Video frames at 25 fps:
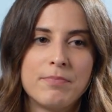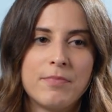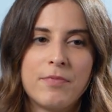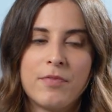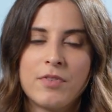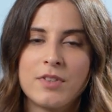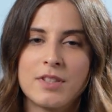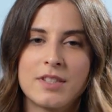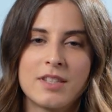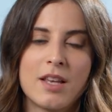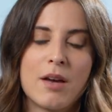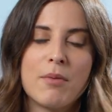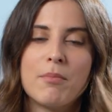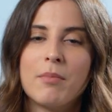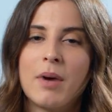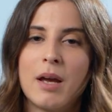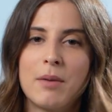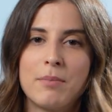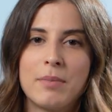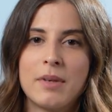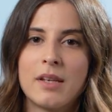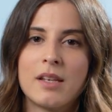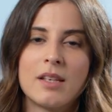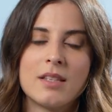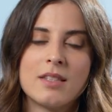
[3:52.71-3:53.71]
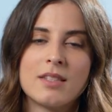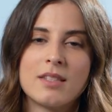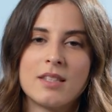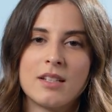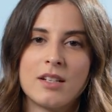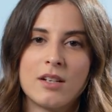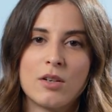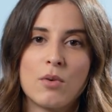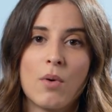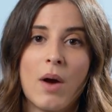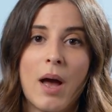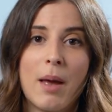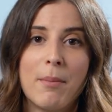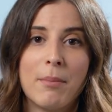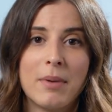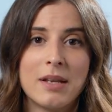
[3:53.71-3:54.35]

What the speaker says: for some might be considered quite